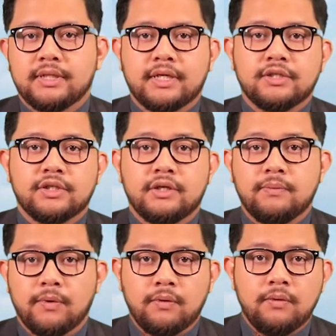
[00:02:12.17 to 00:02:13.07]
Detention
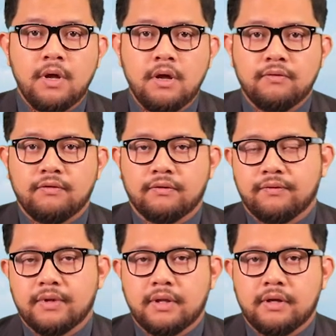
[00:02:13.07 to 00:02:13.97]
Depot for
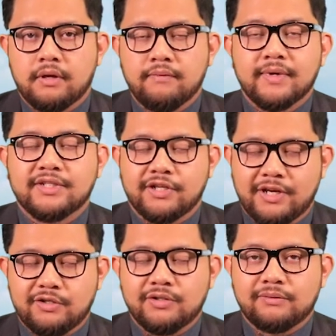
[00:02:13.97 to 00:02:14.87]
further
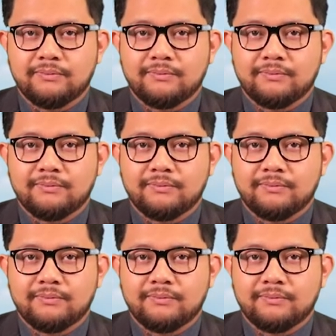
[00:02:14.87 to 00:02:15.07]
investigation.